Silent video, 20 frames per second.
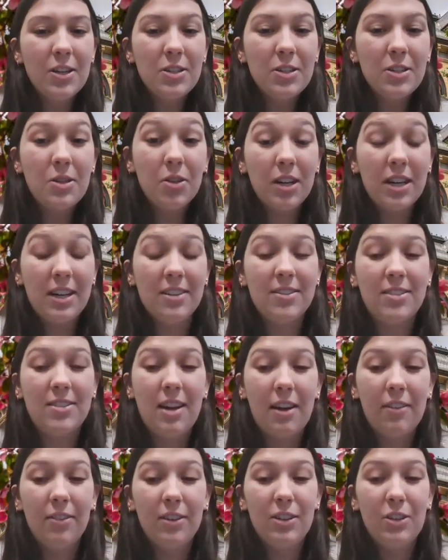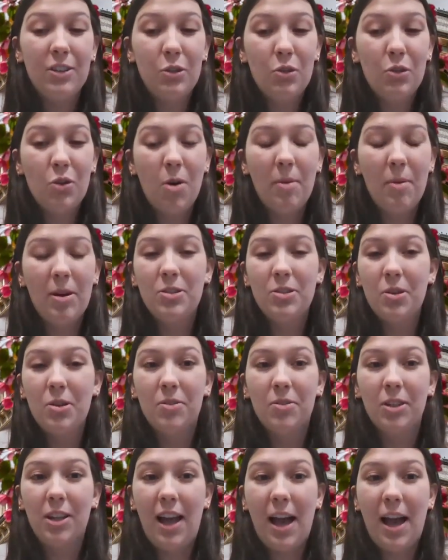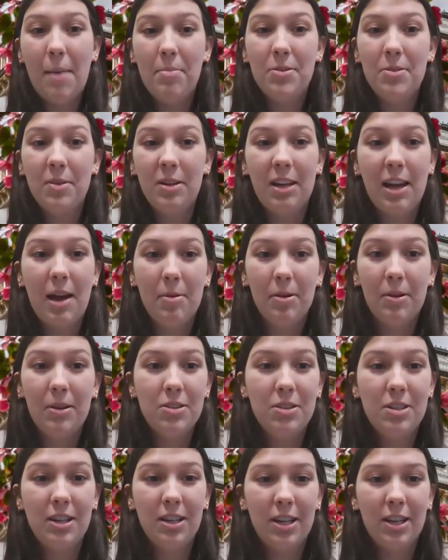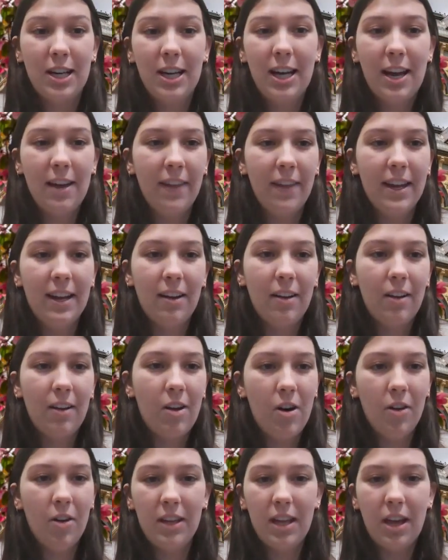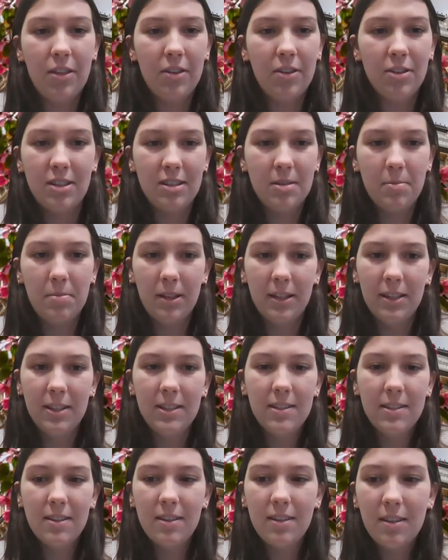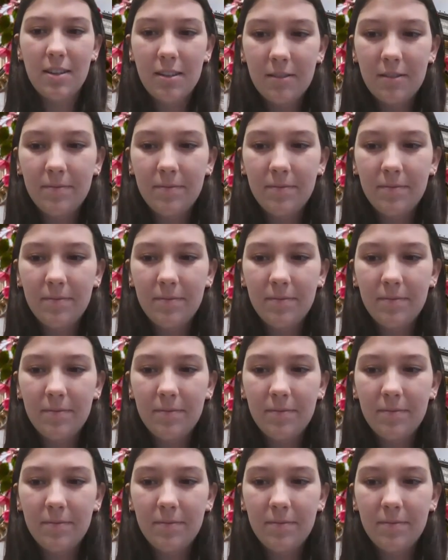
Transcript: So there is definitely so much overlap between chemical engineering and like all the other disciplines.